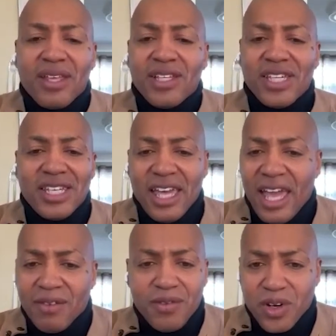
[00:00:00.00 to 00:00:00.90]
She
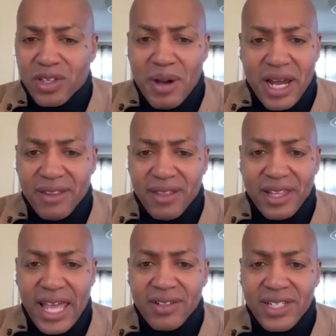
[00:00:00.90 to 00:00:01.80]
can't afford to buy anything
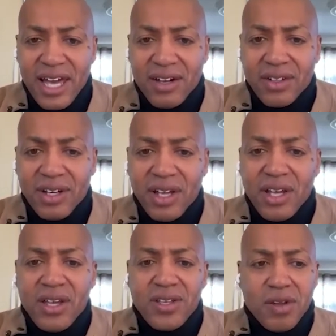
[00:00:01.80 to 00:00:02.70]
downtown.
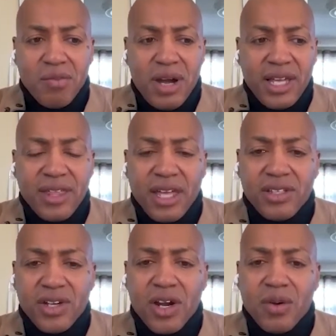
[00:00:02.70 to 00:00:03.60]
So my thing
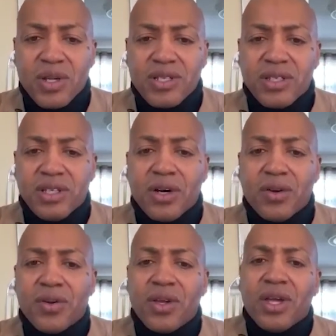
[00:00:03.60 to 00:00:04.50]
to her was, you
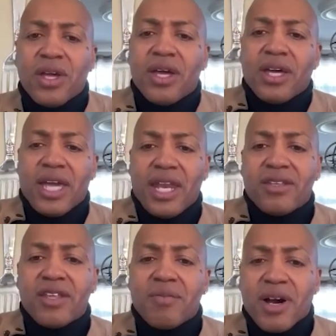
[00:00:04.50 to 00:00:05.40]
know, get
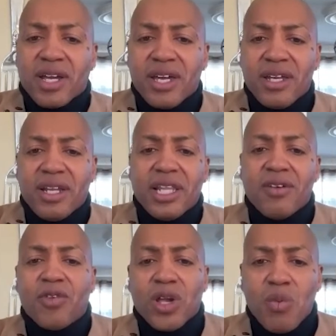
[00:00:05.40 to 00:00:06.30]
into the market,
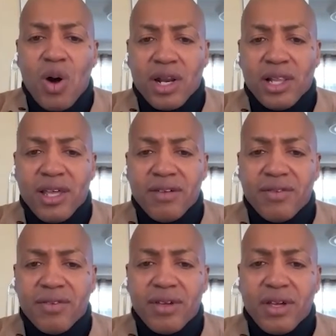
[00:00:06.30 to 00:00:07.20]
live where you want to live.
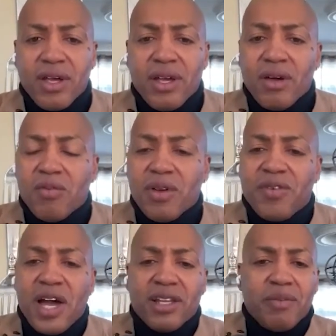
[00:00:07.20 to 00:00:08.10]
We
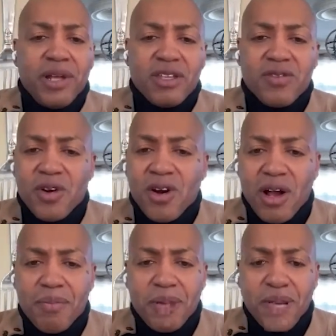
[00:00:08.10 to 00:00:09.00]
found a place for her
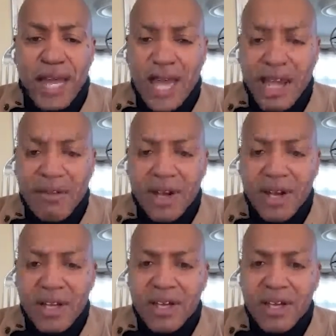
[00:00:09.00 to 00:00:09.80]
up in Niagara